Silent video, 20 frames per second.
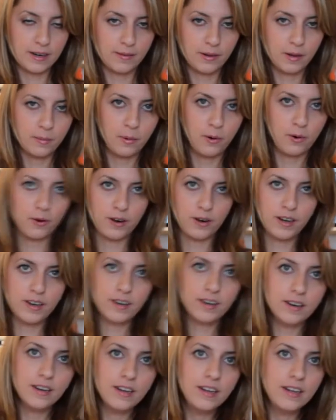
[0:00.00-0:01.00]
going to pour
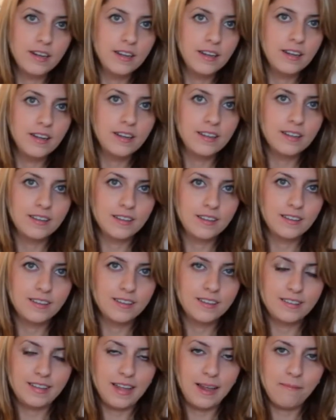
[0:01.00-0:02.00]
in.
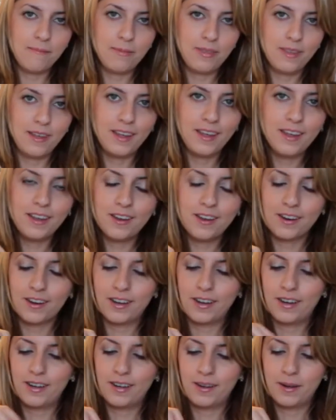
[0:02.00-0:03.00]
Same thing, you're going
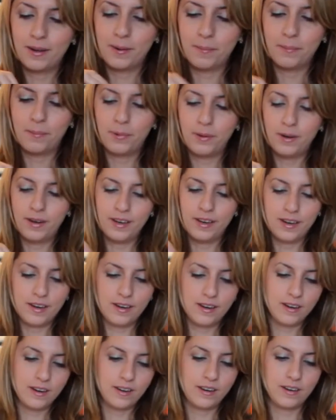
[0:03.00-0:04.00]
to put in,
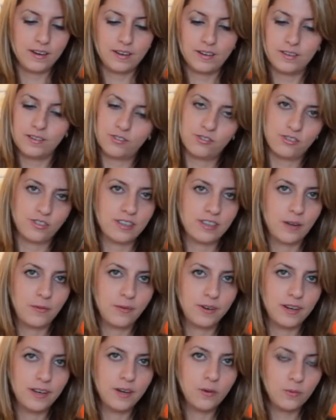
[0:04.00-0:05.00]
just like we
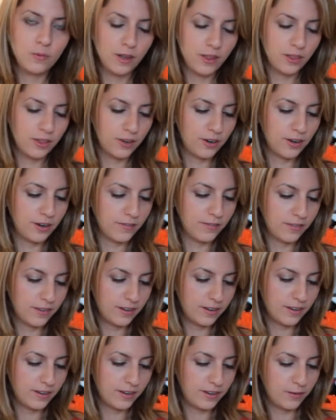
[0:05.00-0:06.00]
did, 1/3
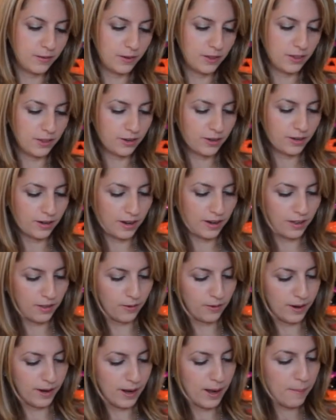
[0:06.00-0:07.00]
all the
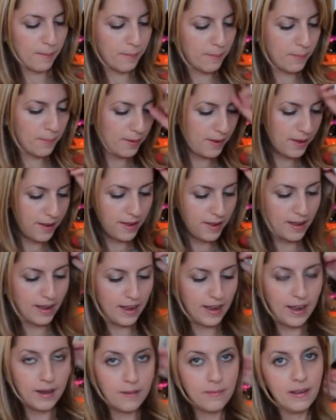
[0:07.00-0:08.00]
way up,
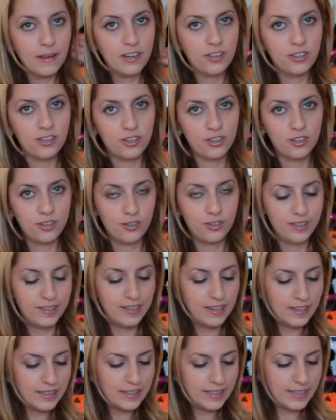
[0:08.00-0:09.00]
and make sure to
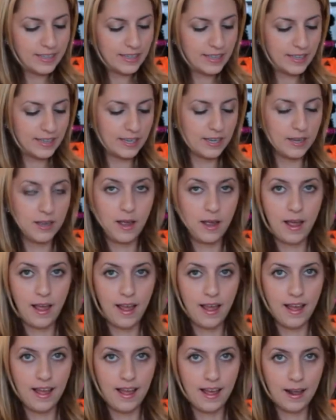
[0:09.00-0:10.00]
tilt it
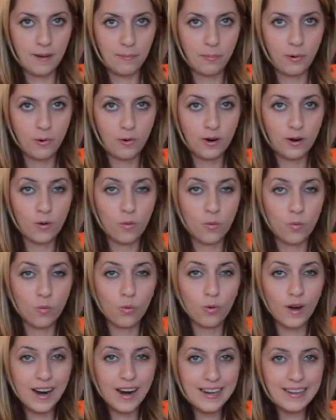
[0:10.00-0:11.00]
and pour it
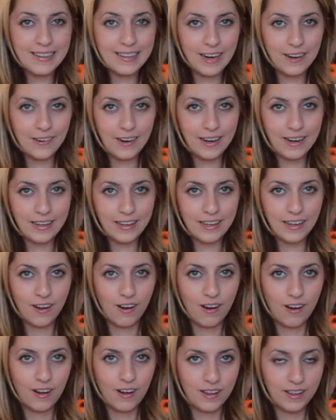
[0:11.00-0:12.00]
right directly
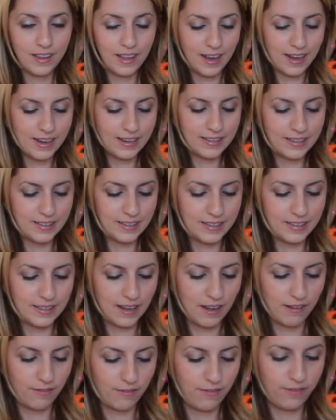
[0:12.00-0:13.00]
on the ice
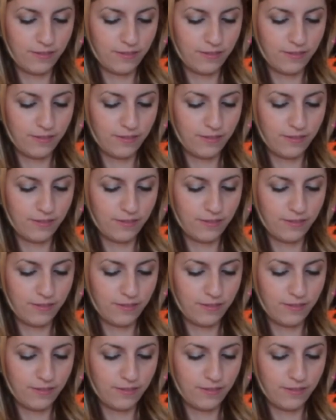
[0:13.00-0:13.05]
itself.